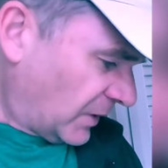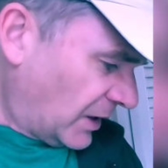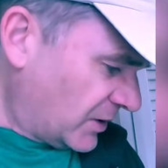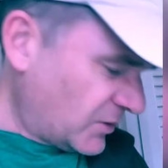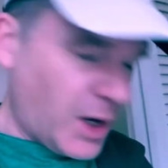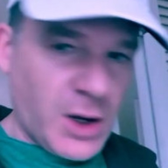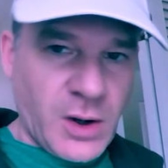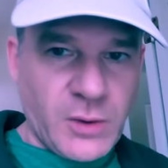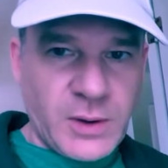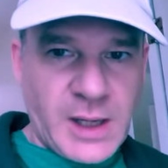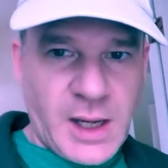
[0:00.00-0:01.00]

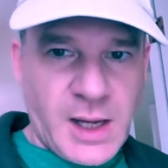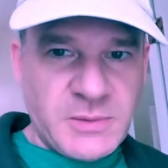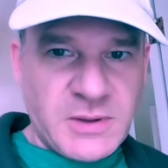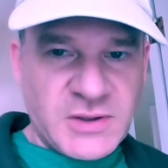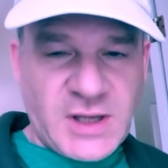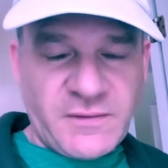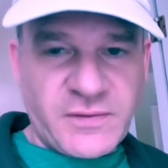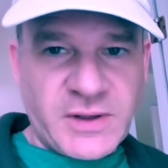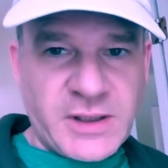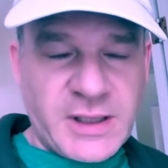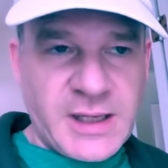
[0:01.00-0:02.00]
So there's
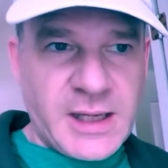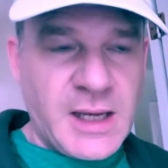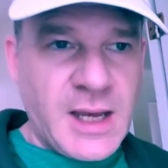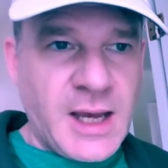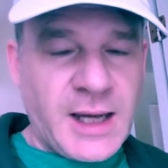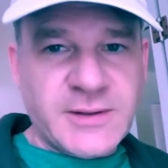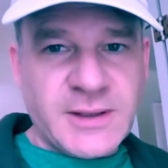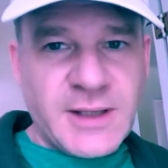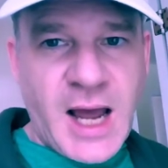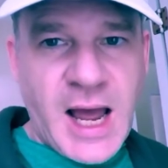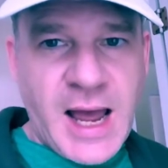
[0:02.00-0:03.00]
definitely a
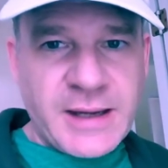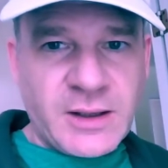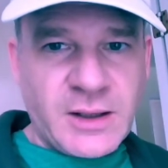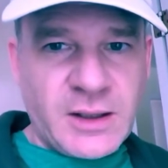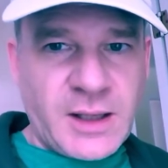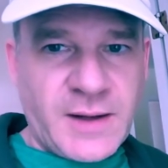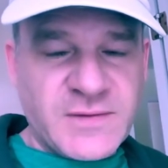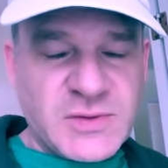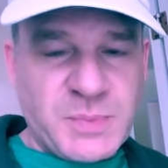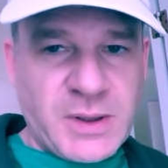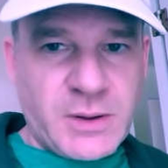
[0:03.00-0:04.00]
denial of
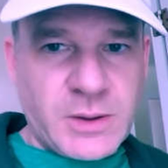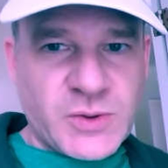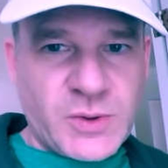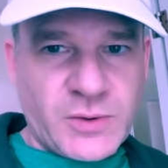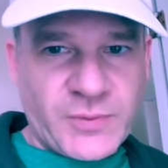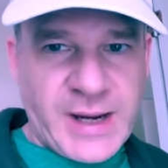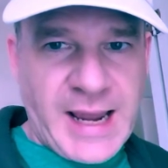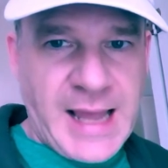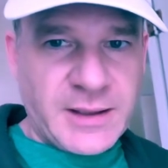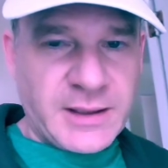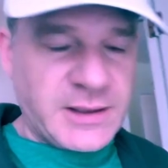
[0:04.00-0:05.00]
spiritual
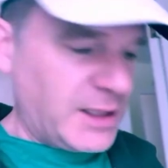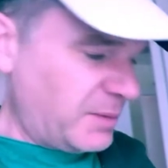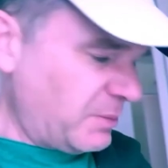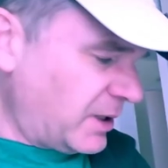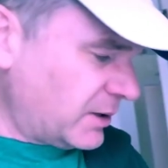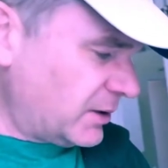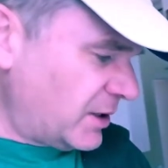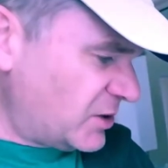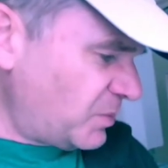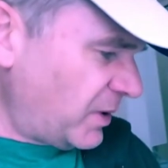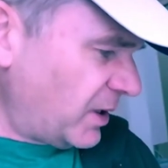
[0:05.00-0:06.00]
reality among
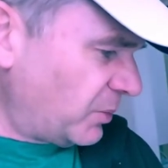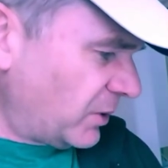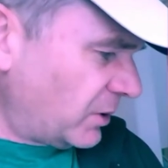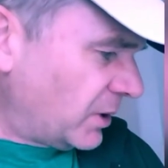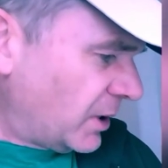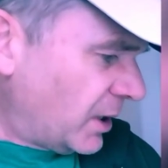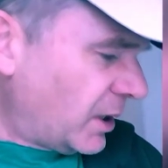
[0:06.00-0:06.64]
these people.